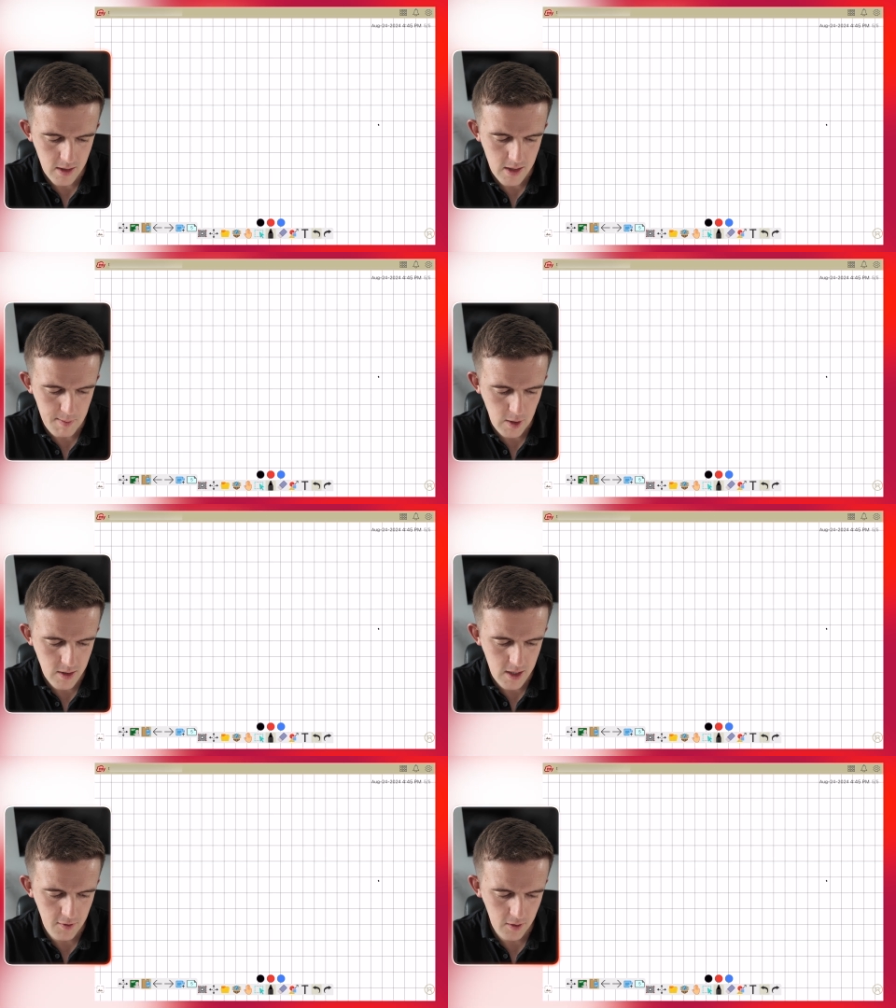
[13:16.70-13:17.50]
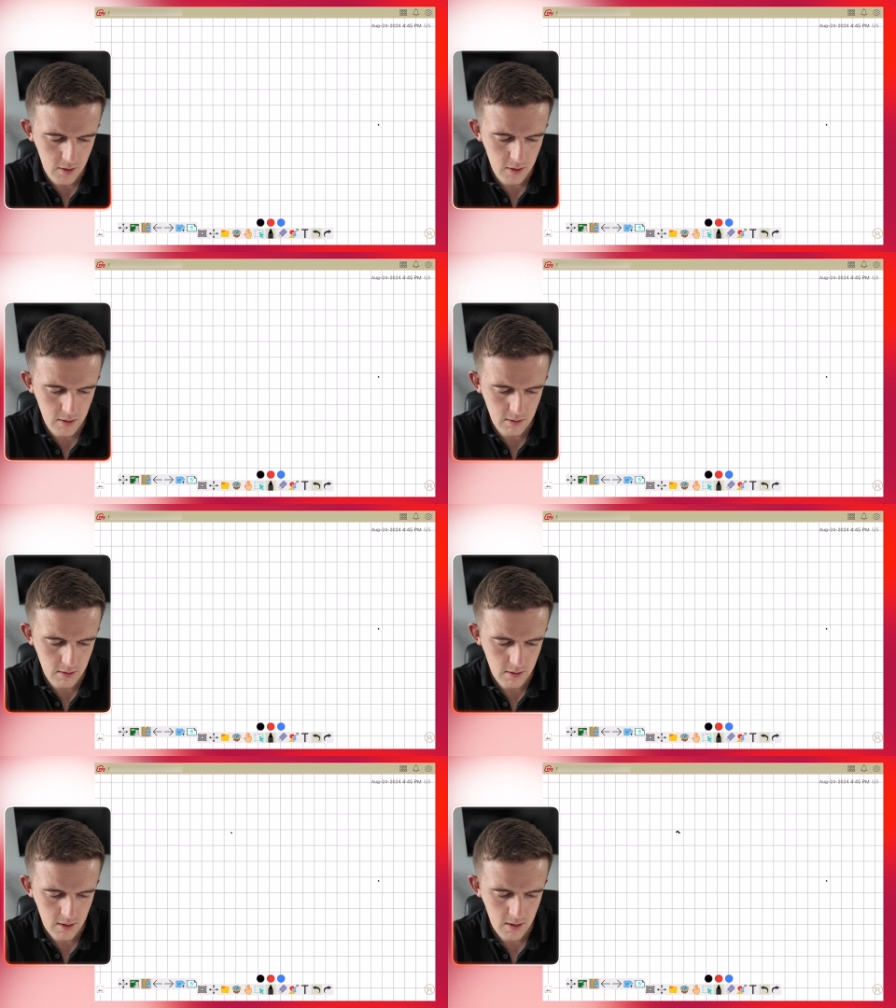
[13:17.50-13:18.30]
that's the most difficult.
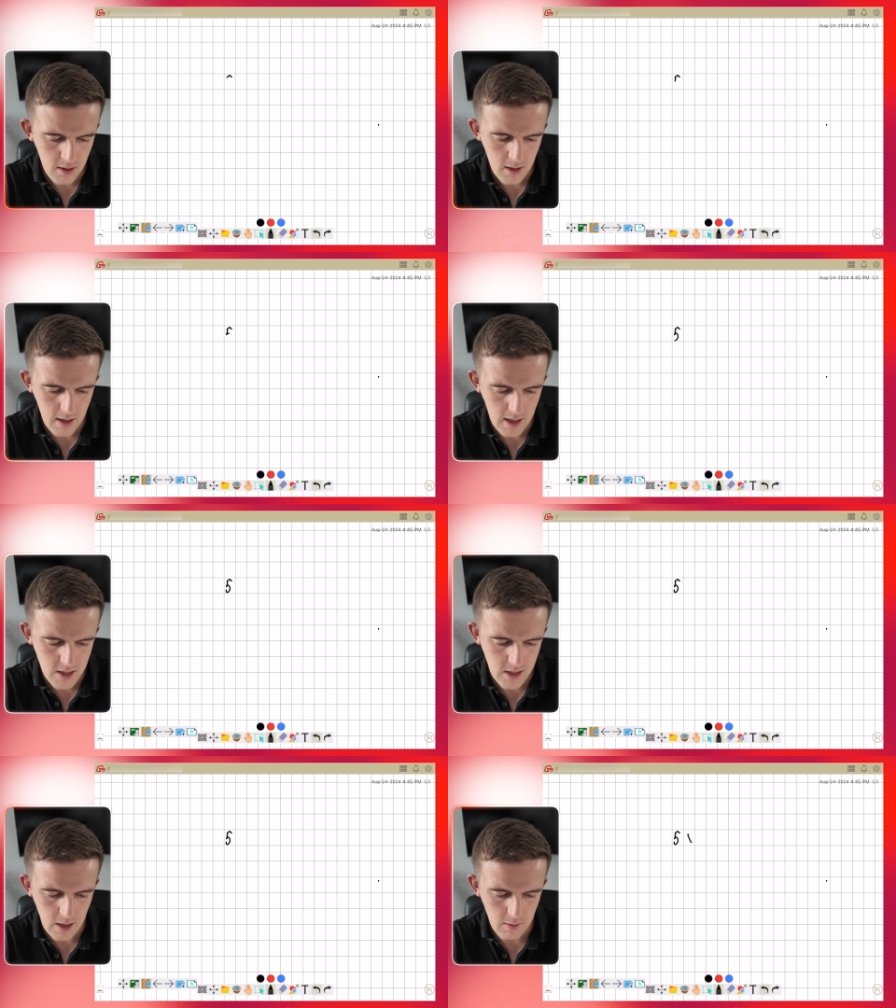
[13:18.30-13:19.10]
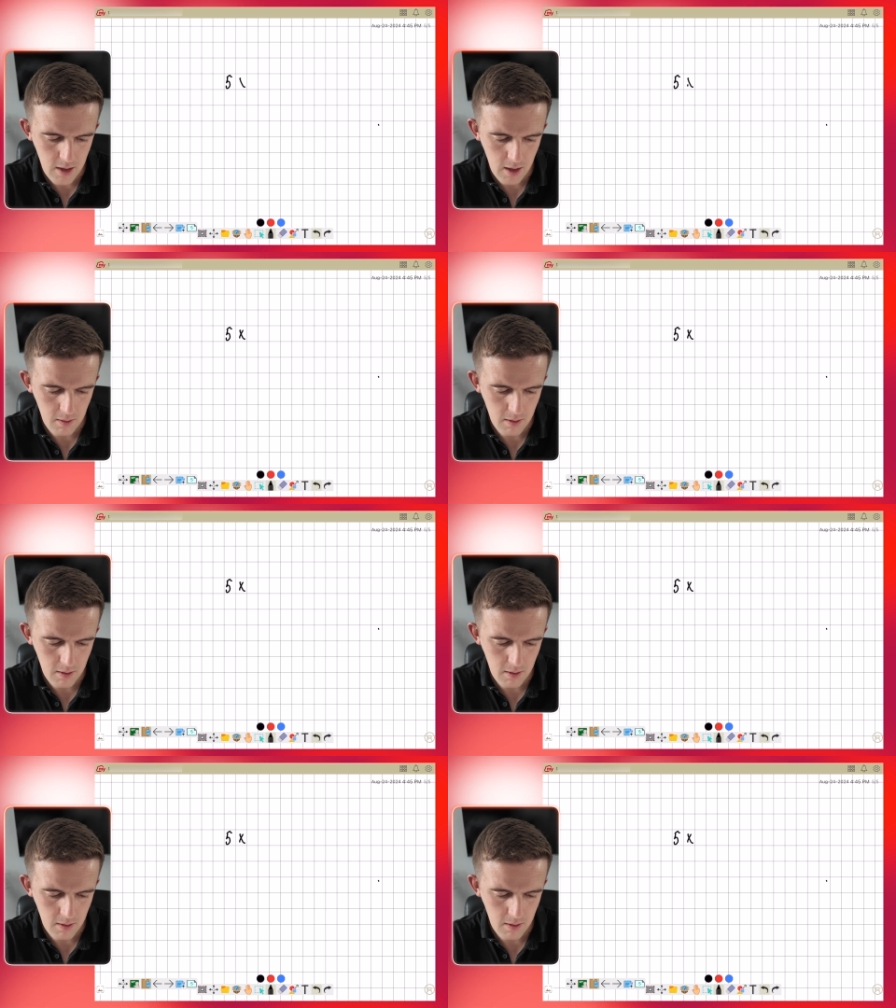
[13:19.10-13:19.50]
I actually don't know.